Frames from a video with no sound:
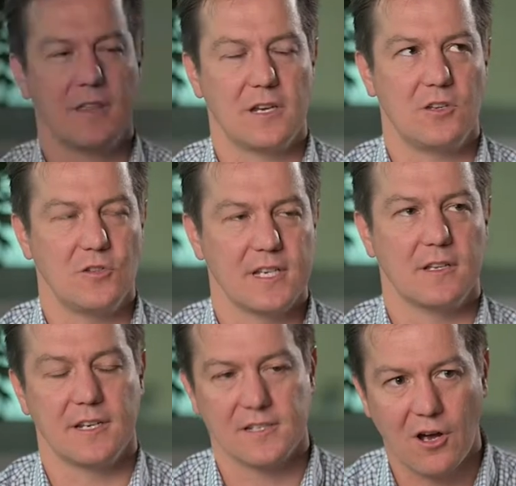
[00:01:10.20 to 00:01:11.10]
I think New
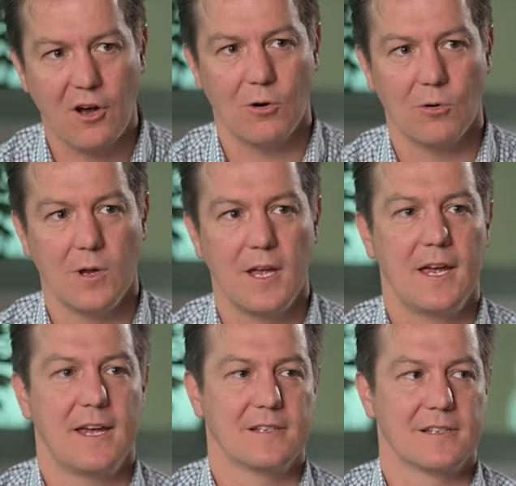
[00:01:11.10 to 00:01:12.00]
Zealand as a whole
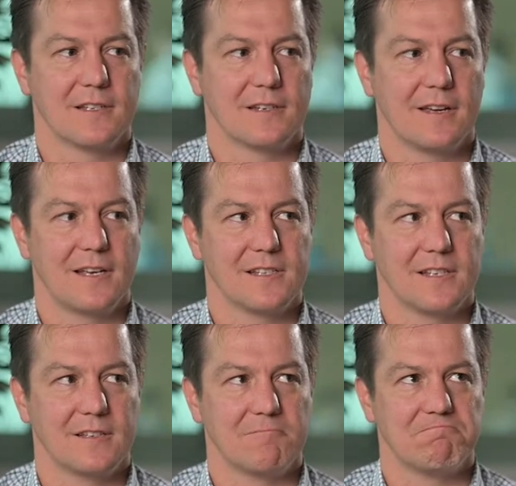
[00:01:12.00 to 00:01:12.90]
has
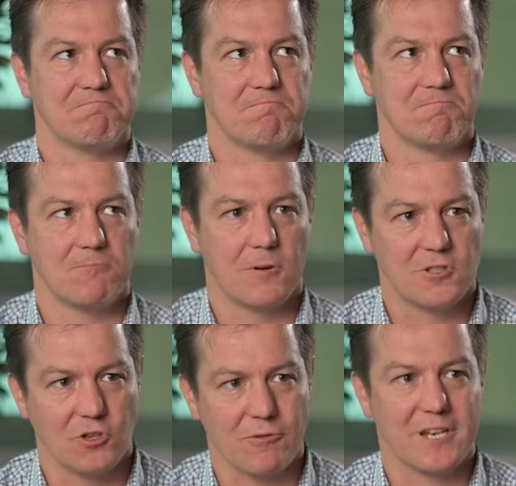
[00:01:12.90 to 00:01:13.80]
a
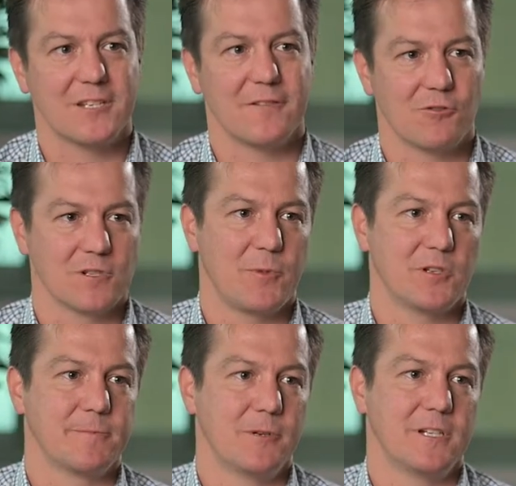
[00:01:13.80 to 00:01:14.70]
directive and a
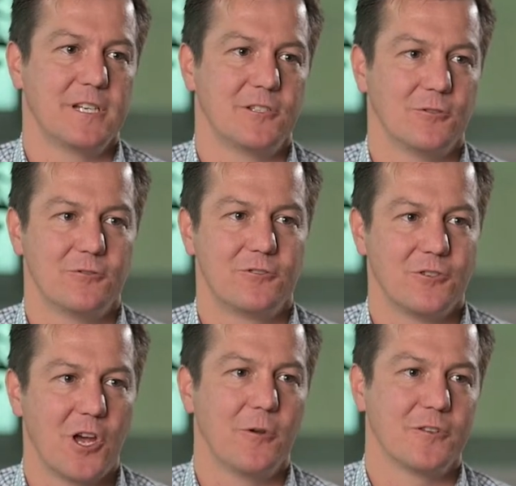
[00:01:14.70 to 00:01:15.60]
responsibility
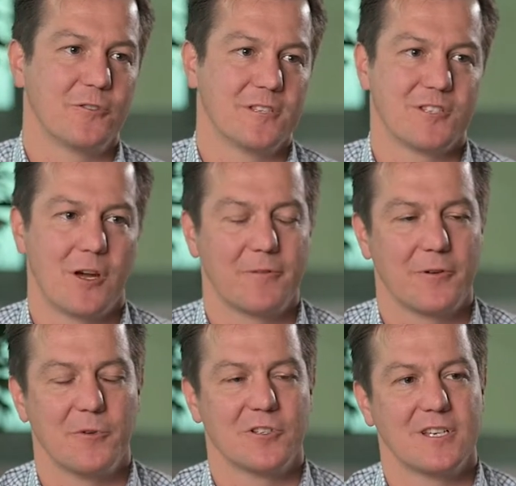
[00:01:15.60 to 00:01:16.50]
to go and do this type of
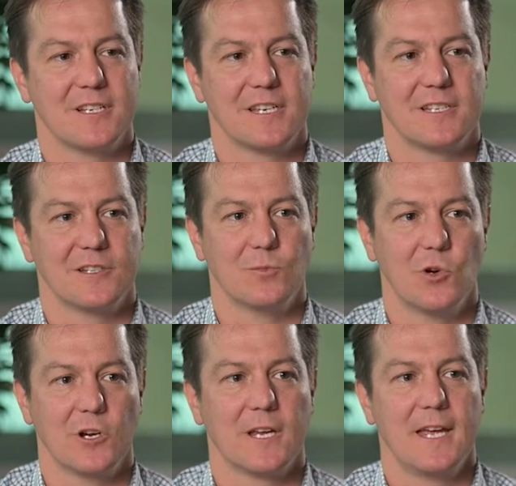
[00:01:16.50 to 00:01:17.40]
commercialisation
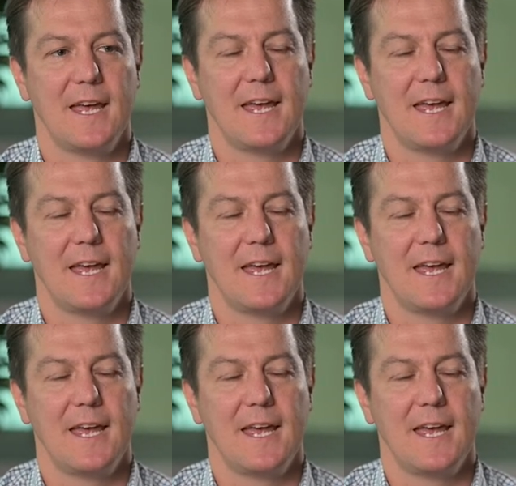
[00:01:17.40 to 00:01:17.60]
work.